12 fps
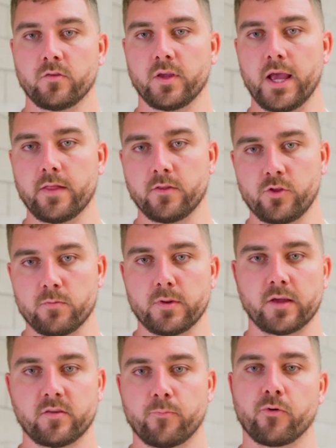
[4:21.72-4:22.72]
So getting the
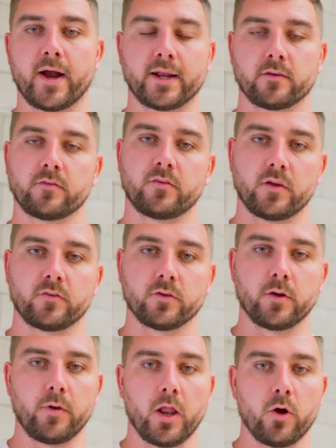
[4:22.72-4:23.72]
gymnast to practice this
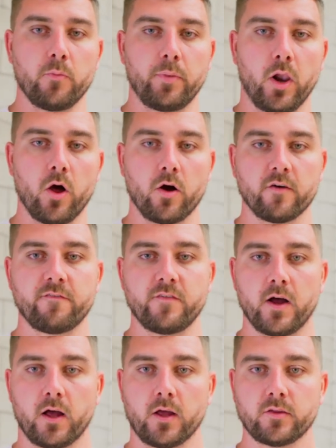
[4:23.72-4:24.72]
on a low block
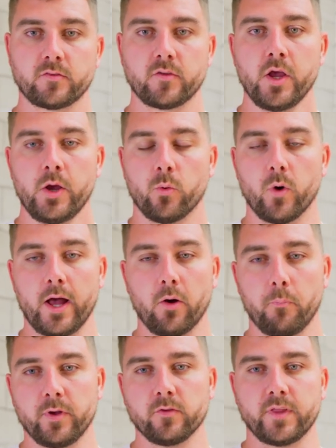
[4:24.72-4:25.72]
first will
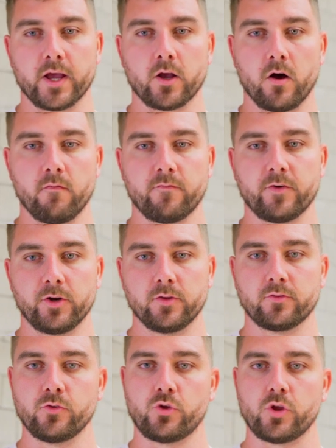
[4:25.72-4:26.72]
help build their
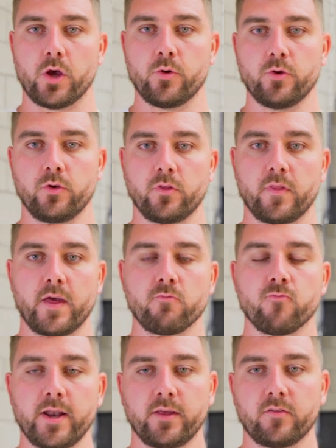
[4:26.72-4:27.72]
confidence and show you that they're
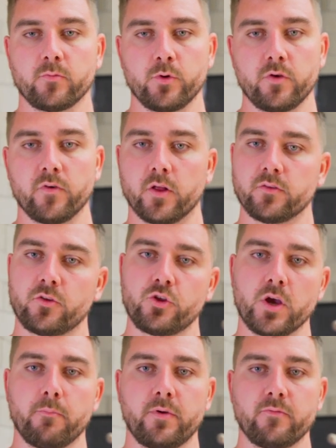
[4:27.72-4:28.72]
ready to move on to
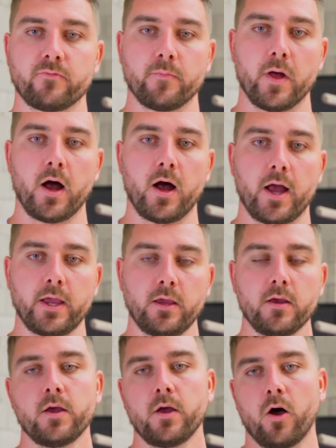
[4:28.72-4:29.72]
jumping from the height
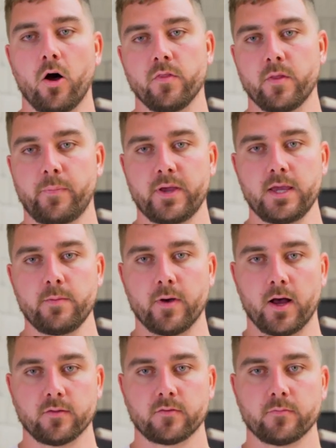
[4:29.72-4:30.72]
on the
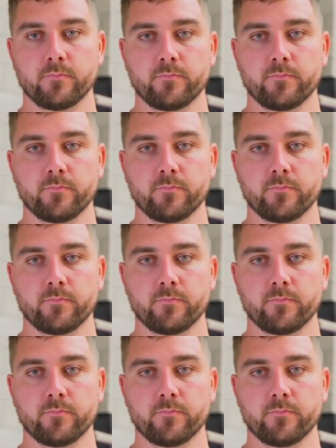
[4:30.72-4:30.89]
P-bars.